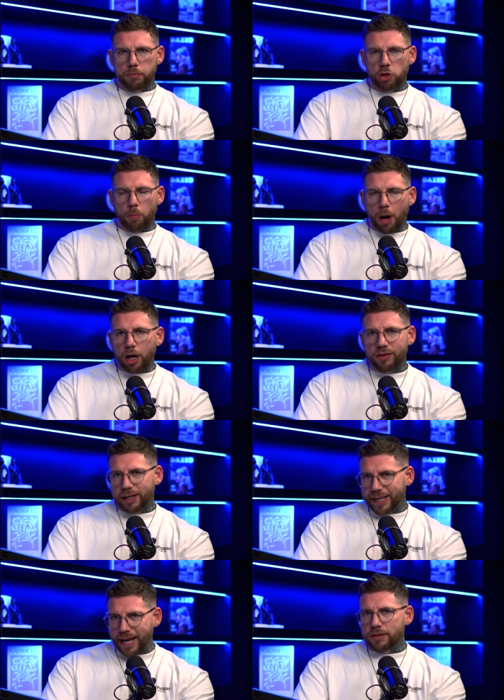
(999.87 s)
you're
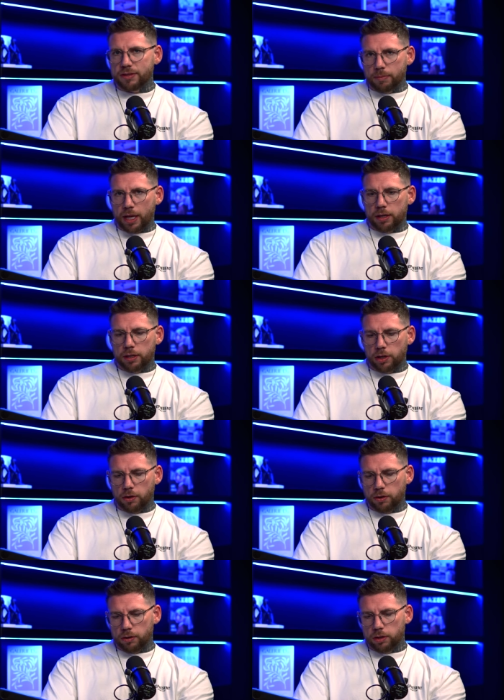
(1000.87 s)
marketing against him then.
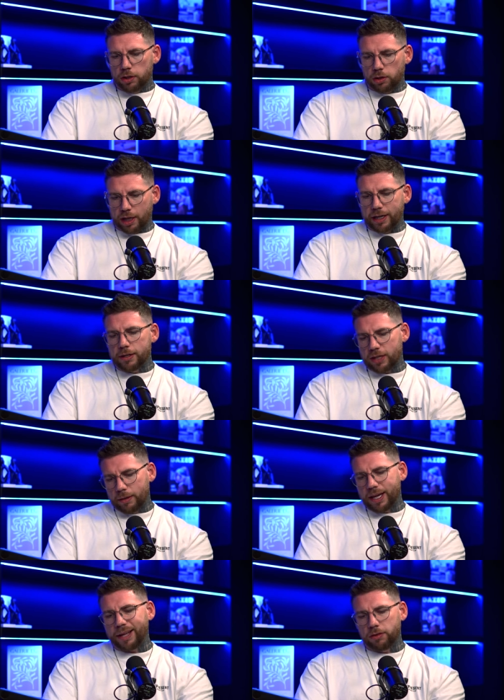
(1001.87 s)
You're, you're then in the
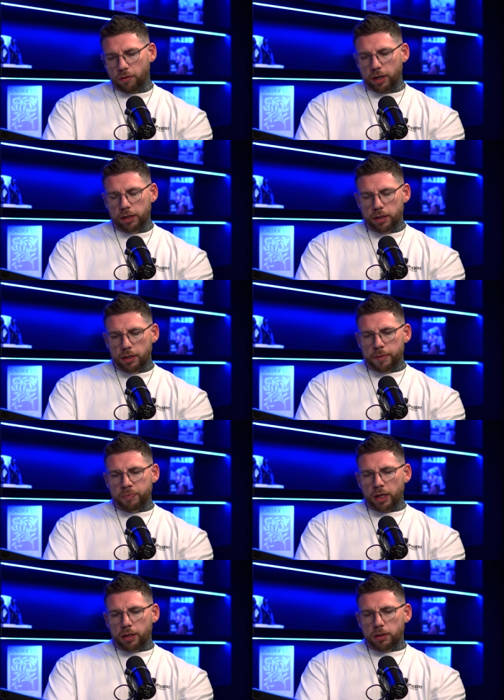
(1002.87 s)
same category.
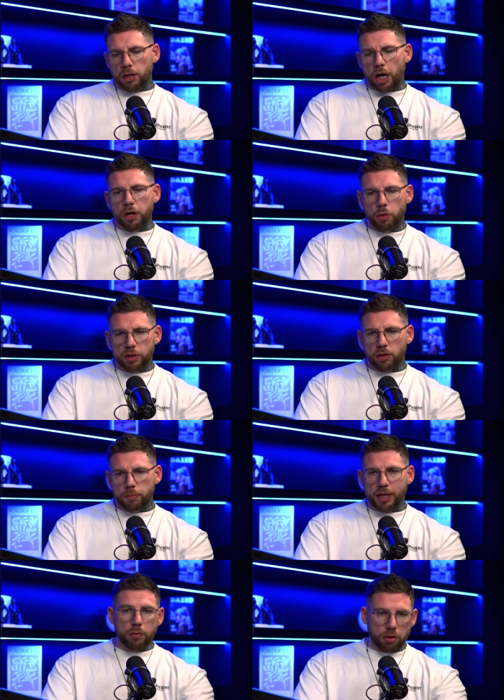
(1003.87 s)
And who are they going
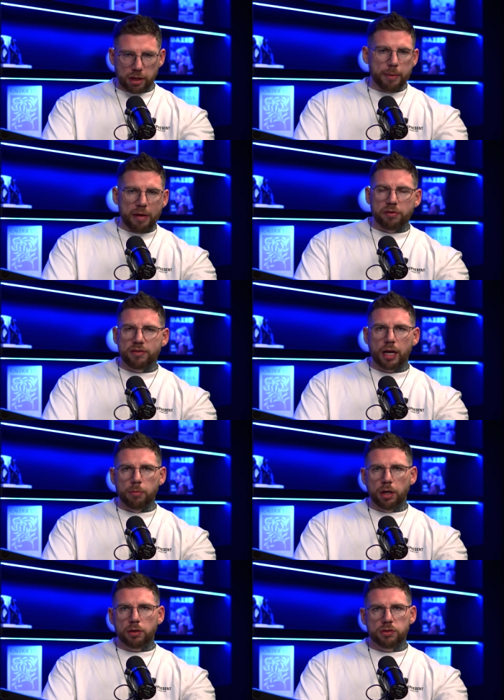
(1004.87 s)
to pick? Well, him every
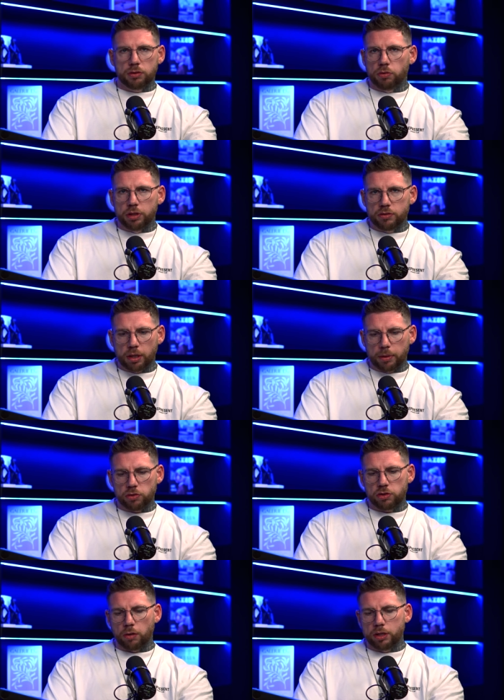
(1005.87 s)
time, right? Because he's already
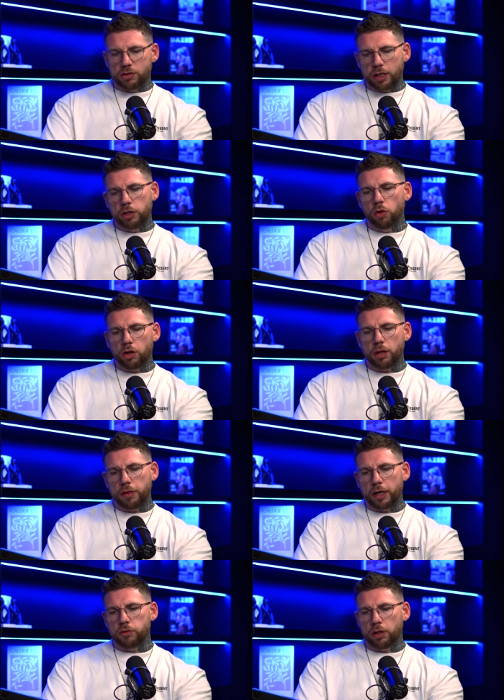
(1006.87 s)
established. So instead, you look at the
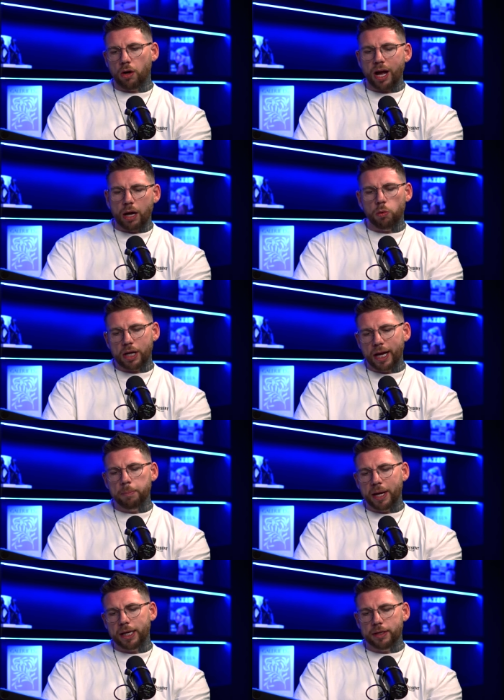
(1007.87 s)
things and go, how would I
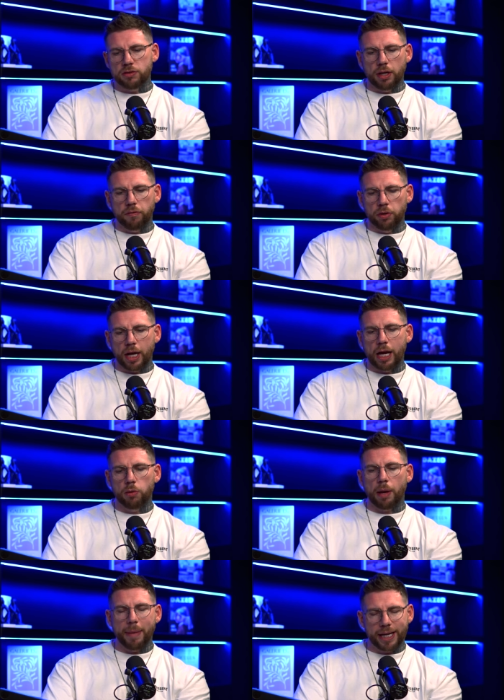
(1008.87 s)
make this different? How
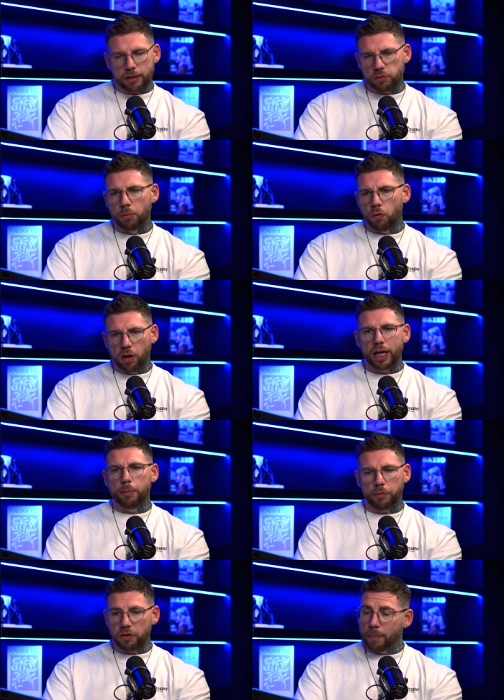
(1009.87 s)
would I make this more
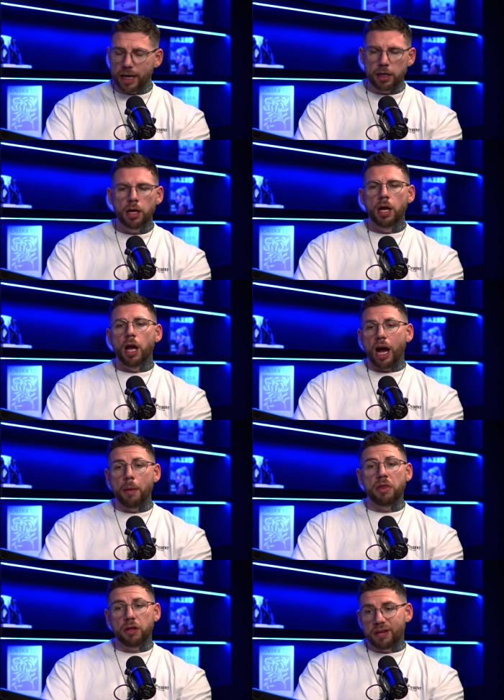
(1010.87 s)
relatable to me
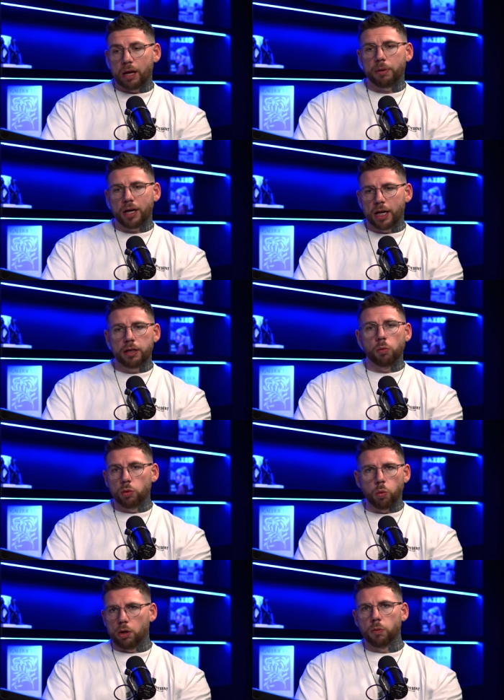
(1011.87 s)
and the type of client that
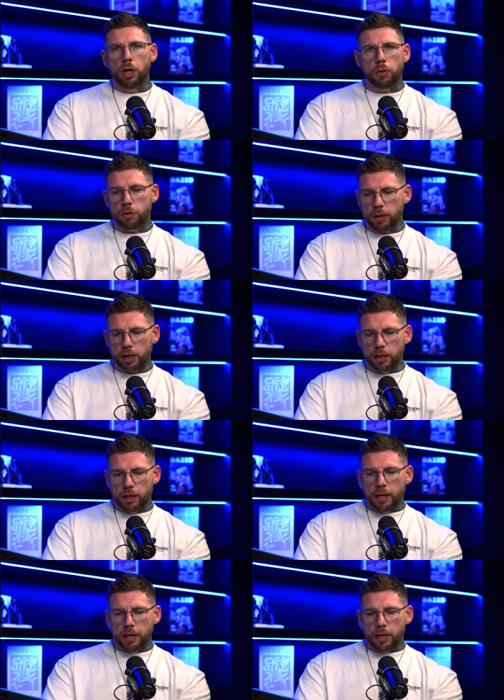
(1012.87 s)
would want to work with me?